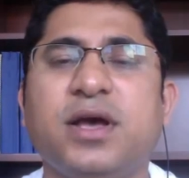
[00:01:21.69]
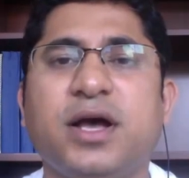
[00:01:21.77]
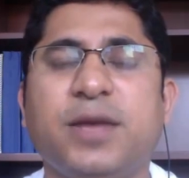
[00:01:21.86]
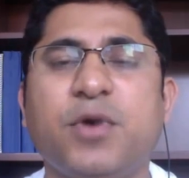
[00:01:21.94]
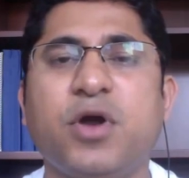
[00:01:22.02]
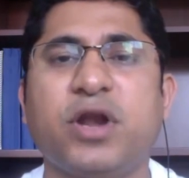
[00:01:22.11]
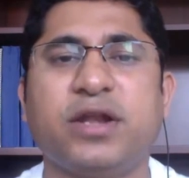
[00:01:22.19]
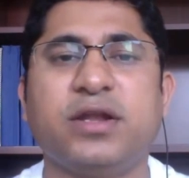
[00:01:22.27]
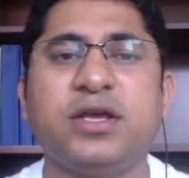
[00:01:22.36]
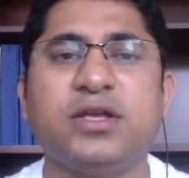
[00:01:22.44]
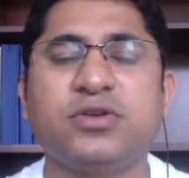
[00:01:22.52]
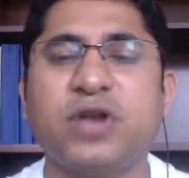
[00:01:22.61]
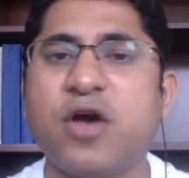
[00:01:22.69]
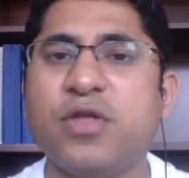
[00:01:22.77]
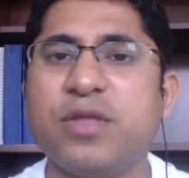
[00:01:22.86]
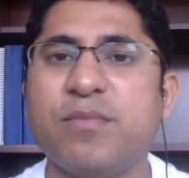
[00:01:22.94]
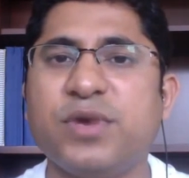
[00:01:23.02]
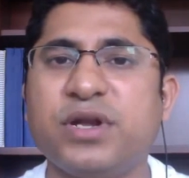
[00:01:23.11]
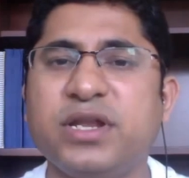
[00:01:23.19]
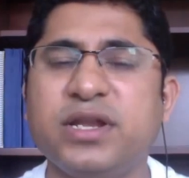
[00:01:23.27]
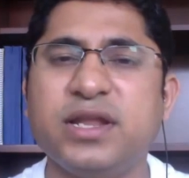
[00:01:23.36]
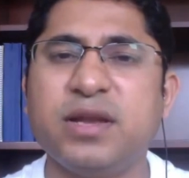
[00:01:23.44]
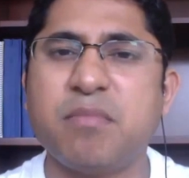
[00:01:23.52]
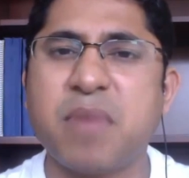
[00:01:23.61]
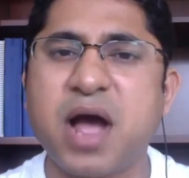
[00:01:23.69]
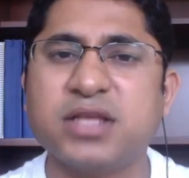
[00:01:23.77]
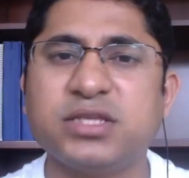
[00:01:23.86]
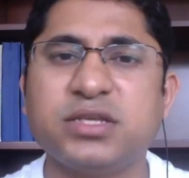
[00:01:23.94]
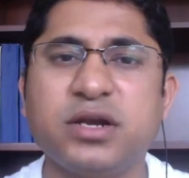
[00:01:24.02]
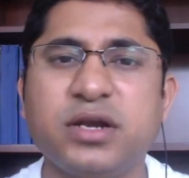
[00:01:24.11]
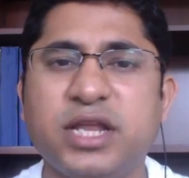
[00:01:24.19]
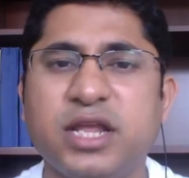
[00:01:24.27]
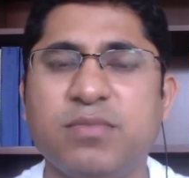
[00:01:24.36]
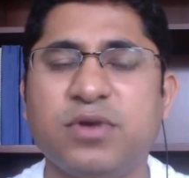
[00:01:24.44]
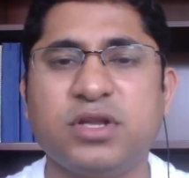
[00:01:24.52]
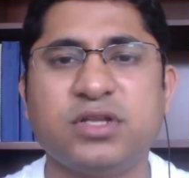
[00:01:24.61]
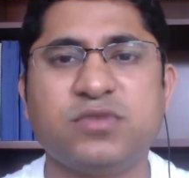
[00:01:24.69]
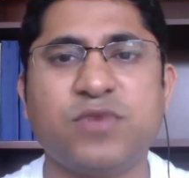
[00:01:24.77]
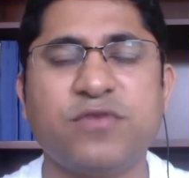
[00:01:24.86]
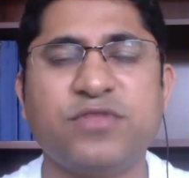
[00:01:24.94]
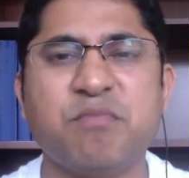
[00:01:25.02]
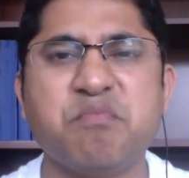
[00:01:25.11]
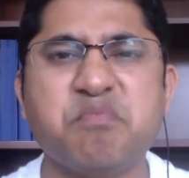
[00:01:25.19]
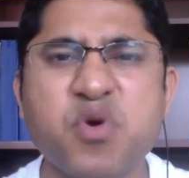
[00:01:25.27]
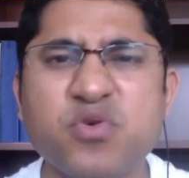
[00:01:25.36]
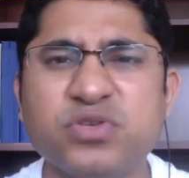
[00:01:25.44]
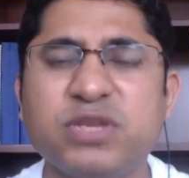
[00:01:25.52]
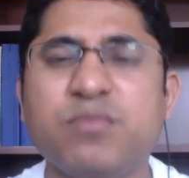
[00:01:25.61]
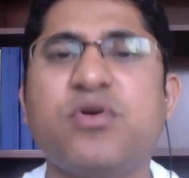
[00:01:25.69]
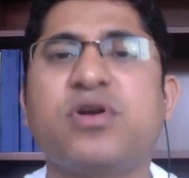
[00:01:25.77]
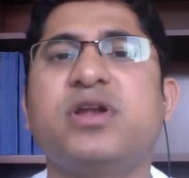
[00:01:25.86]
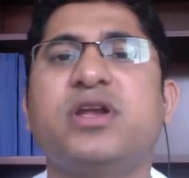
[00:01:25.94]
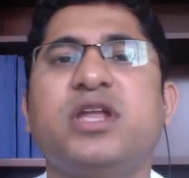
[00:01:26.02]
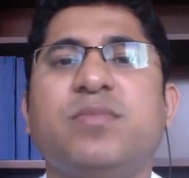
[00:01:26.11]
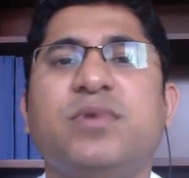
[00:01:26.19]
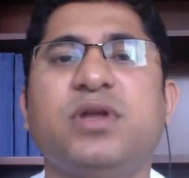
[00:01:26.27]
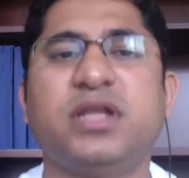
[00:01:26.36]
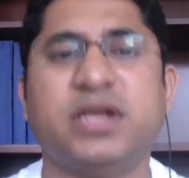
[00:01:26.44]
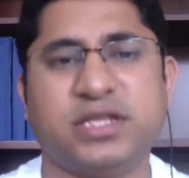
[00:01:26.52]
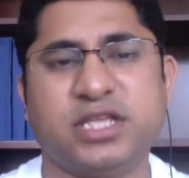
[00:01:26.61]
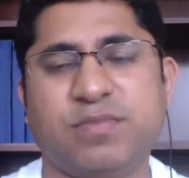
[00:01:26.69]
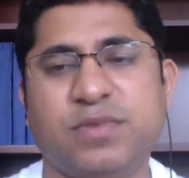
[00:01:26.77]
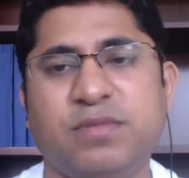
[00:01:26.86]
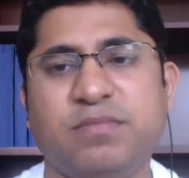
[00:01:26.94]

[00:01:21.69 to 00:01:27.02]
All right. So now the material master table is one of the most important tables in SAP.